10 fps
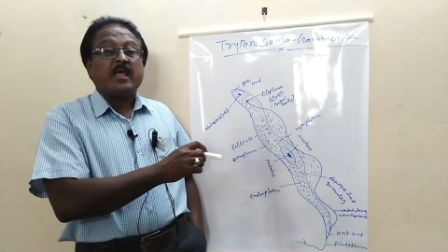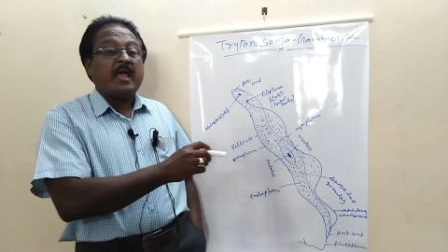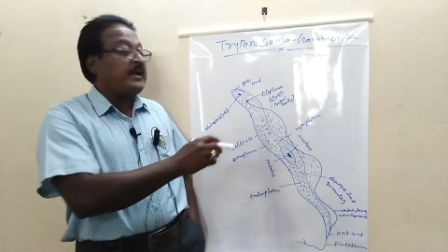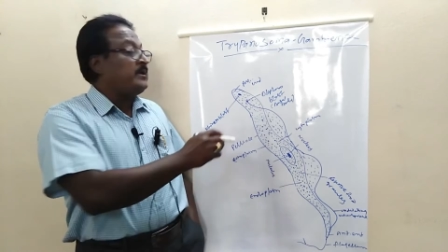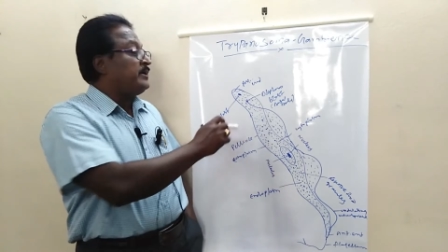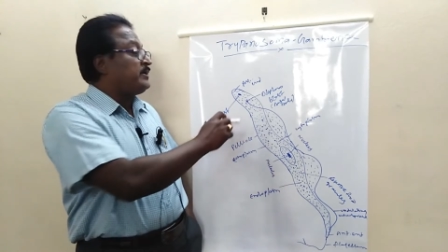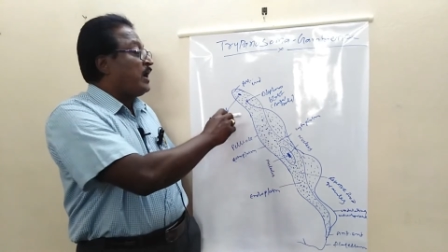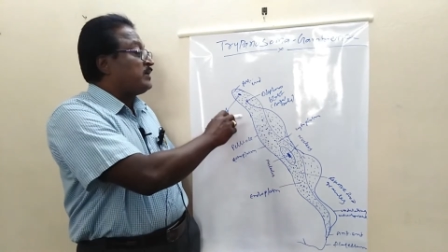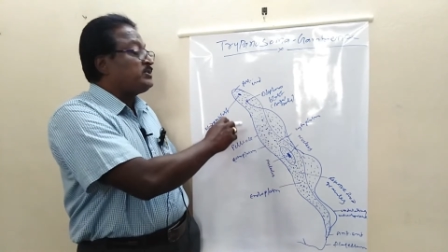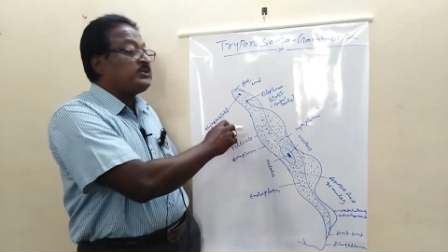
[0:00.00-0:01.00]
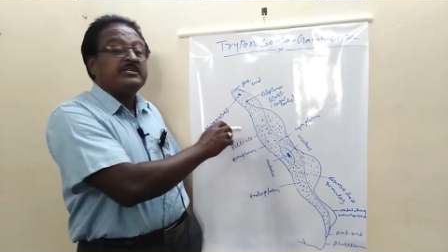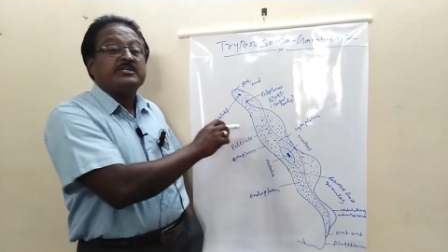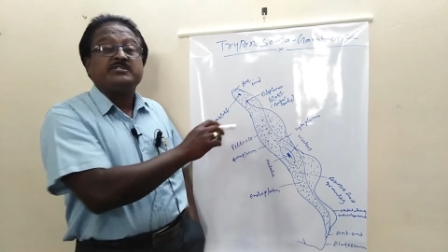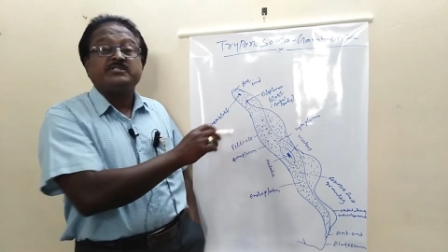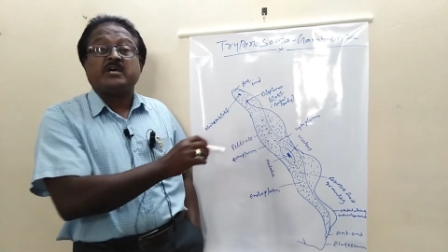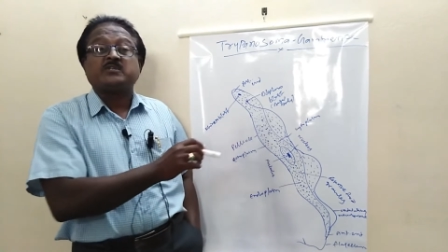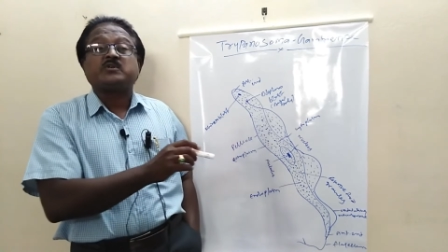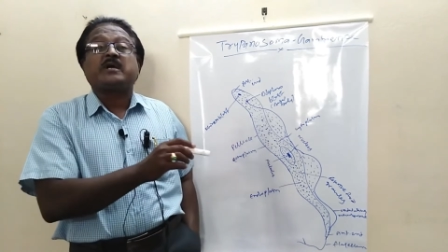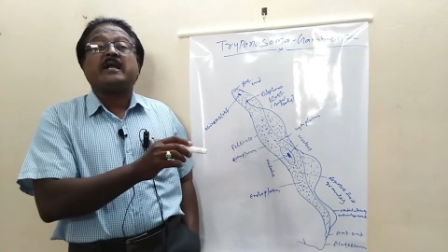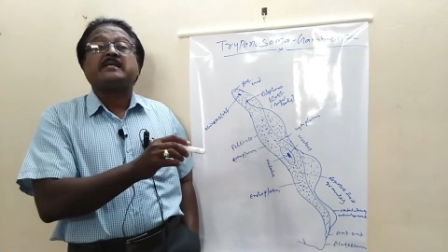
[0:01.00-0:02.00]
and it causes a disease
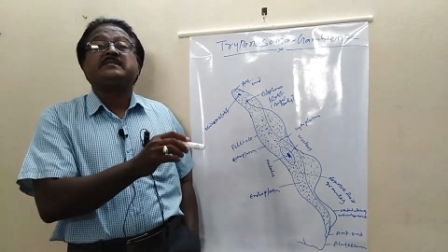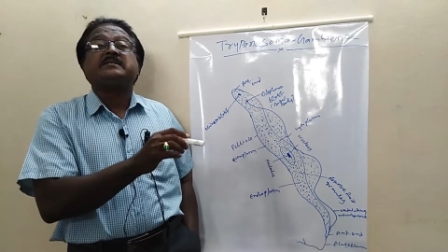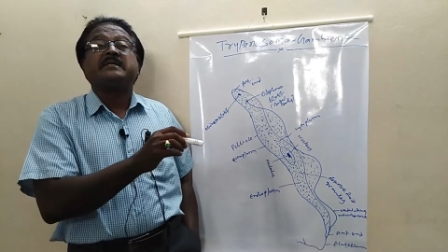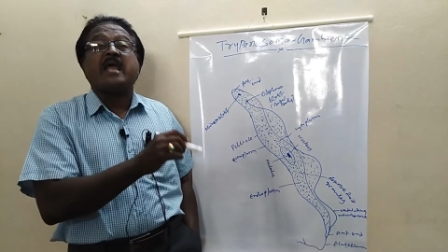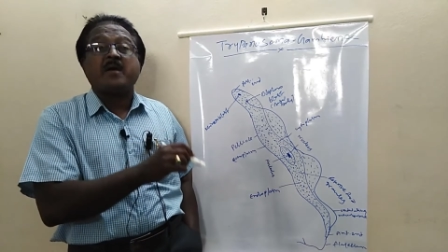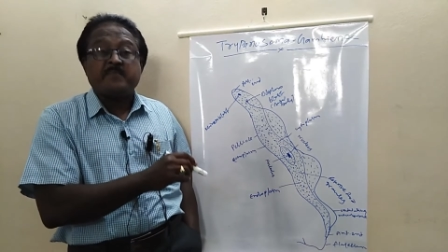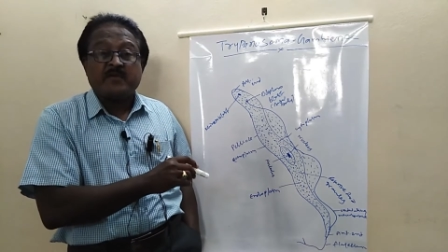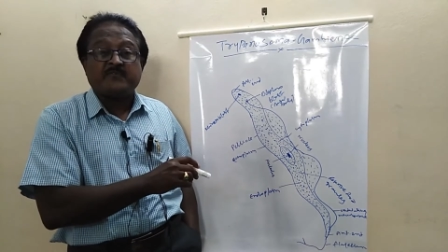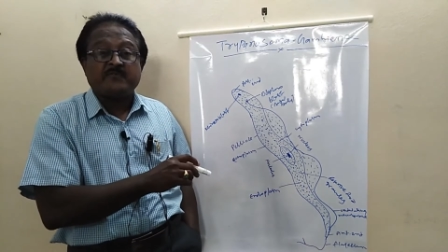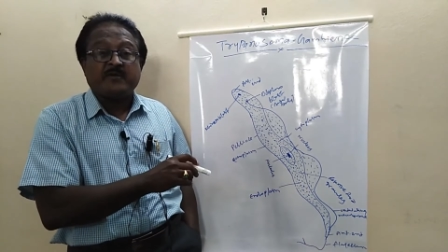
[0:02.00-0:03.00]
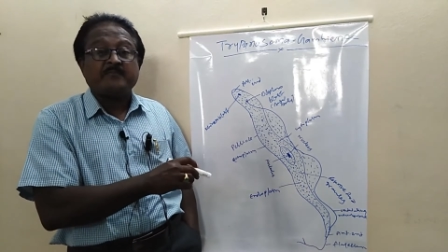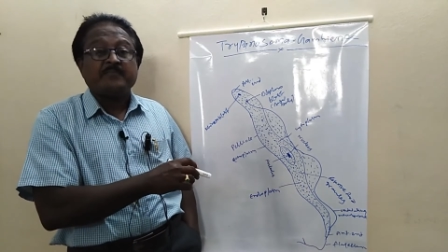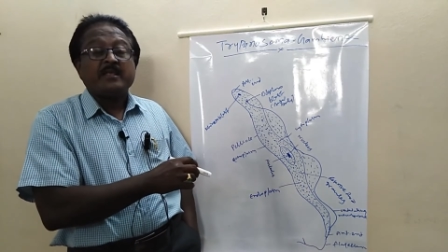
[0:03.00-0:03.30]
also called as Gambia fever.